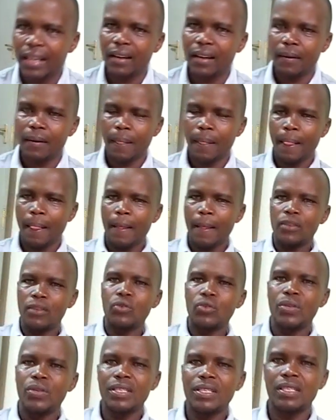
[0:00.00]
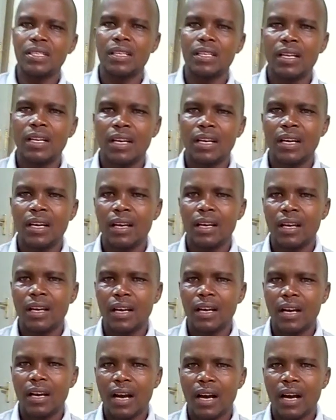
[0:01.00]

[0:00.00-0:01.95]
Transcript: Juicers and machines like